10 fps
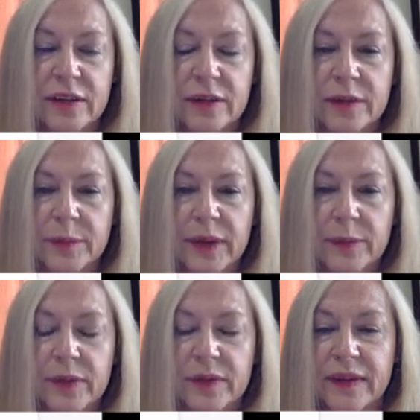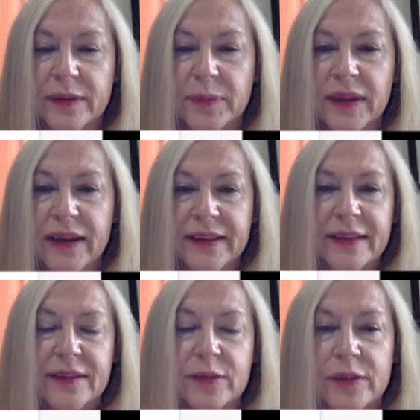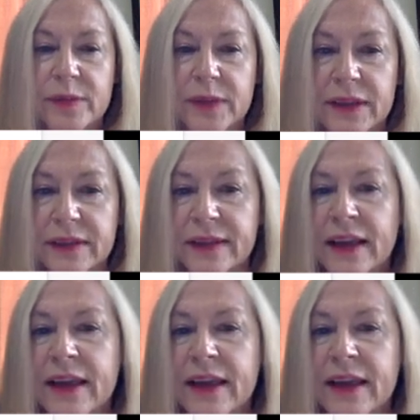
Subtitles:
some papers that applied these sorts of models.